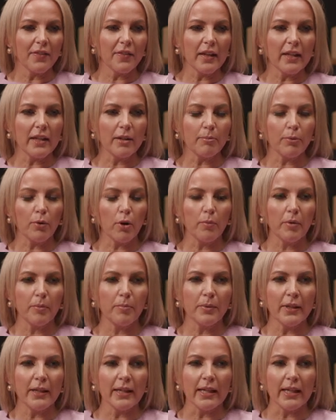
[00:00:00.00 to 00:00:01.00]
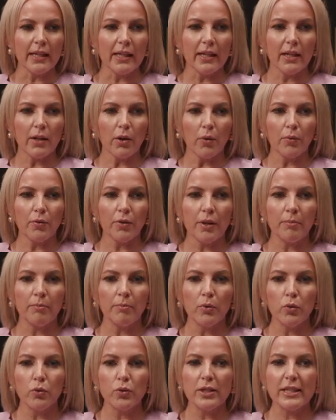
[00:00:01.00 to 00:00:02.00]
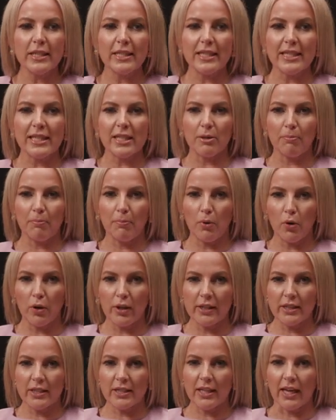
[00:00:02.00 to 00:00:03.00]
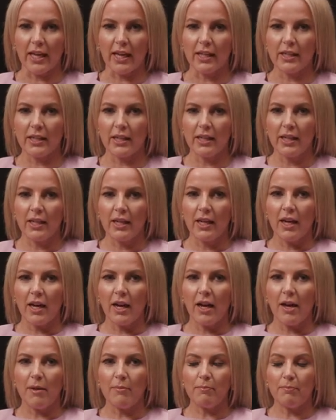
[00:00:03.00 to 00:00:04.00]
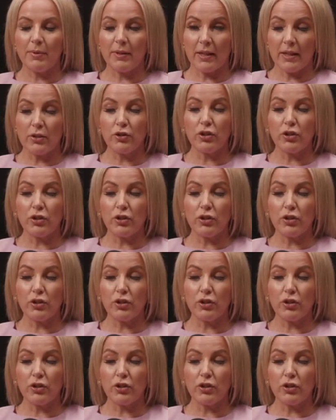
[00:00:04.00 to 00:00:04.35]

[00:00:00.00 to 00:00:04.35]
I think probably the most disappointing, but